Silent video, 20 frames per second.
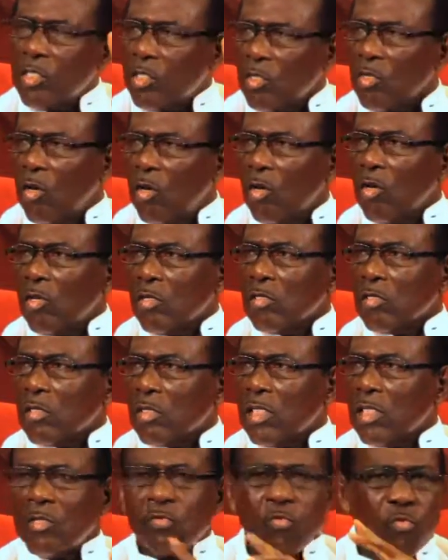song,
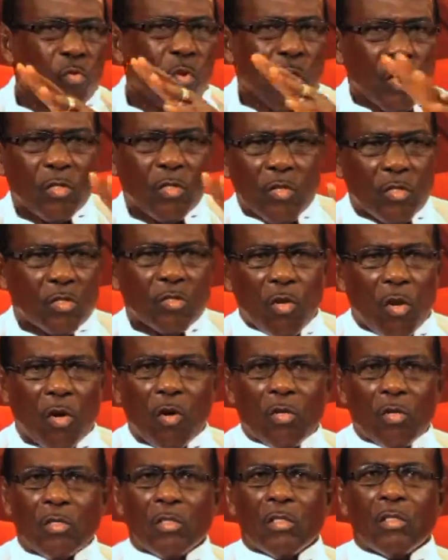just one good
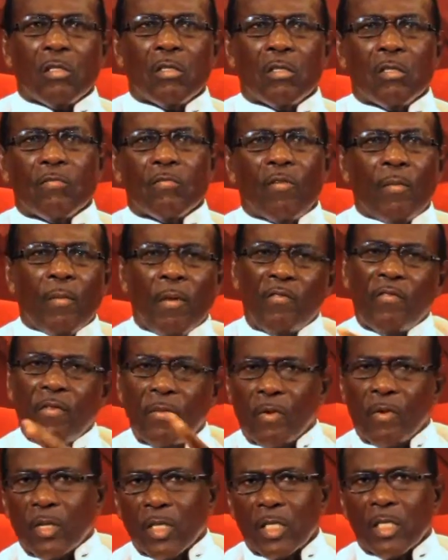song from
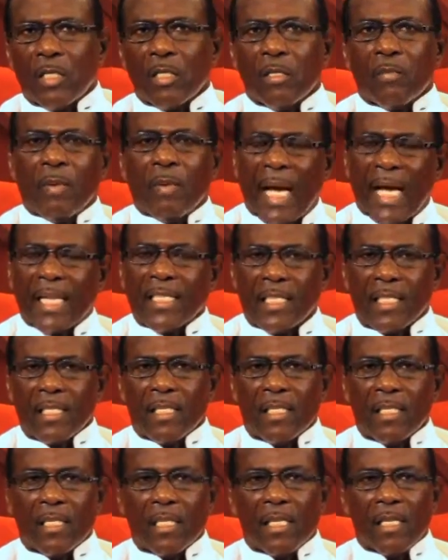everybody. Party.
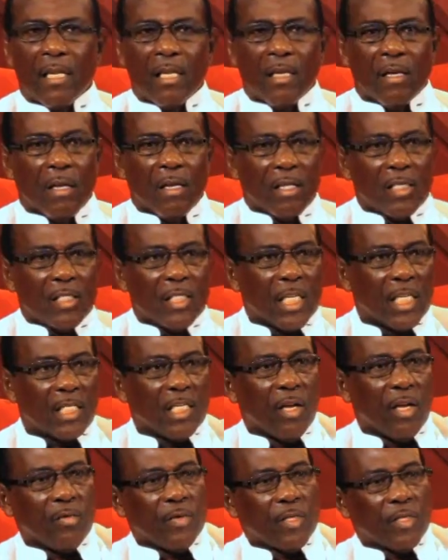Just
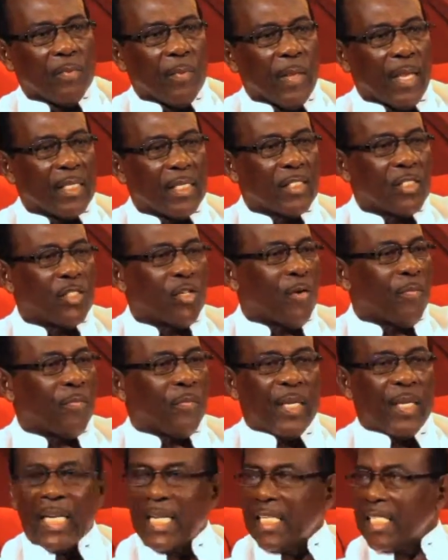how this man
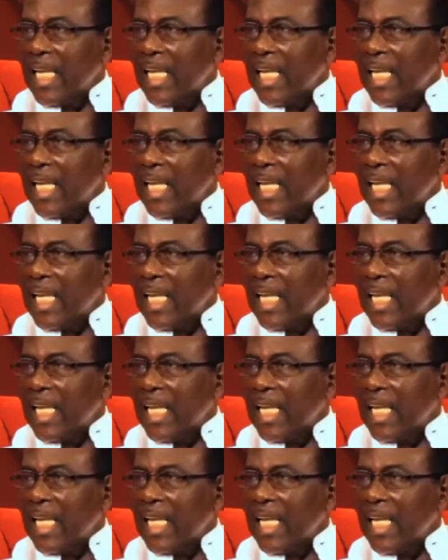jumping and